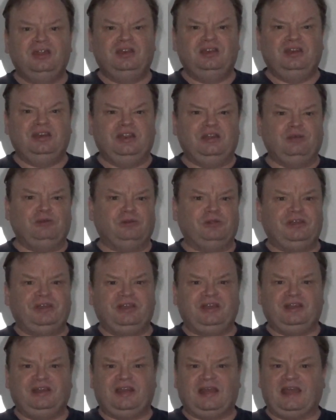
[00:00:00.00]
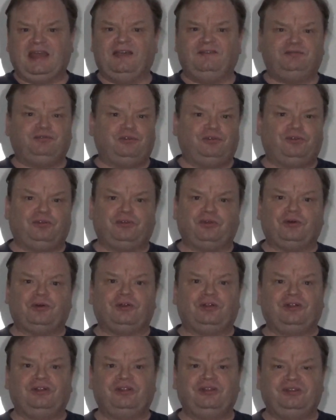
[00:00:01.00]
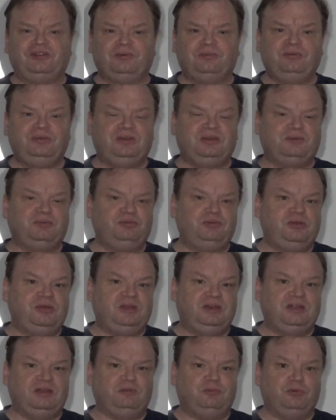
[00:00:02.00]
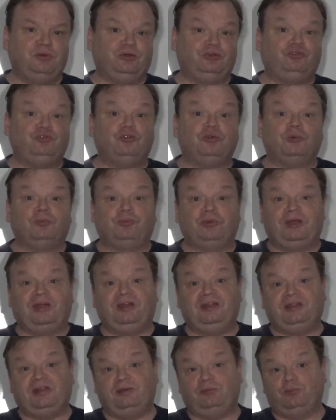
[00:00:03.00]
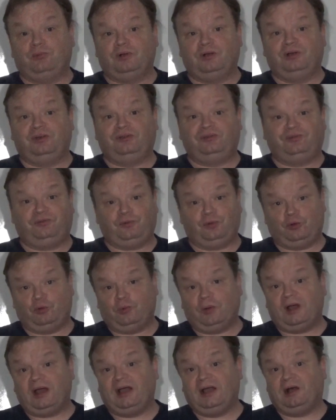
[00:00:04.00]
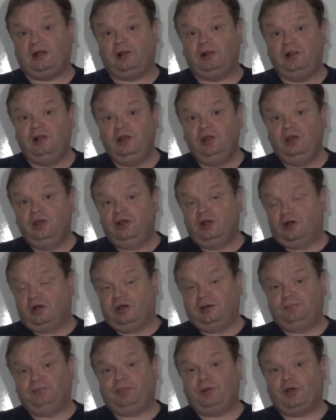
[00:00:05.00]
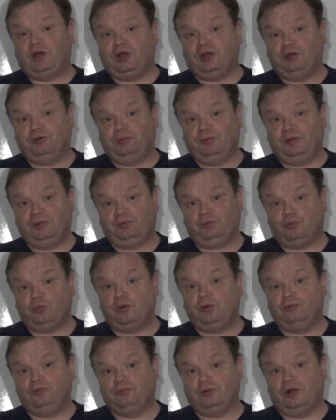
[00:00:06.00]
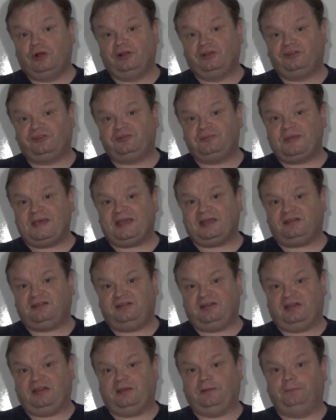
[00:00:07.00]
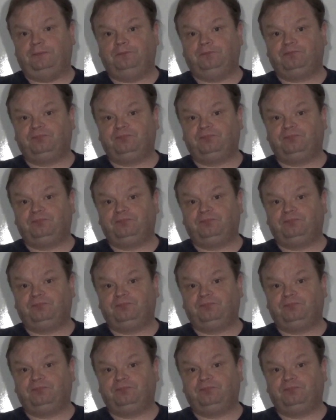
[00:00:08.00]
nearly an afterthought on the WWE network to a brand that was, for a while, on par with Raw and SmackDown.